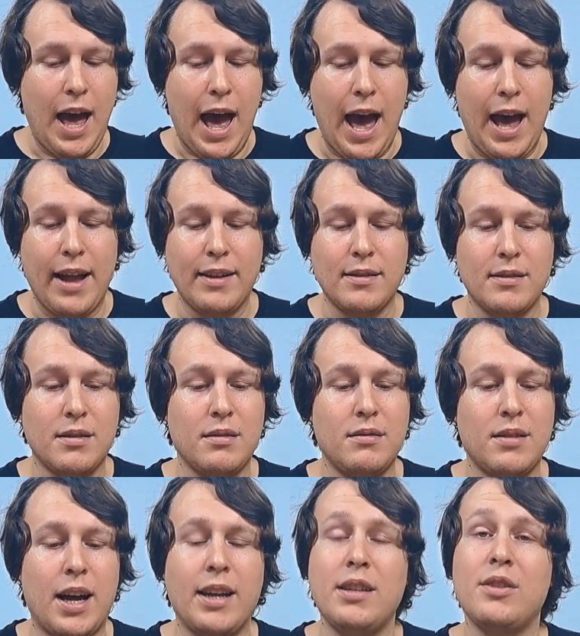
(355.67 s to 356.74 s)

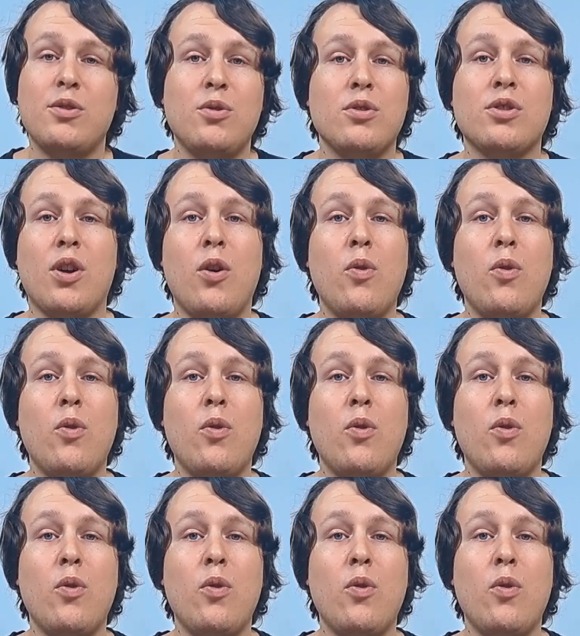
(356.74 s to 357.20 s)
And dinosaurs will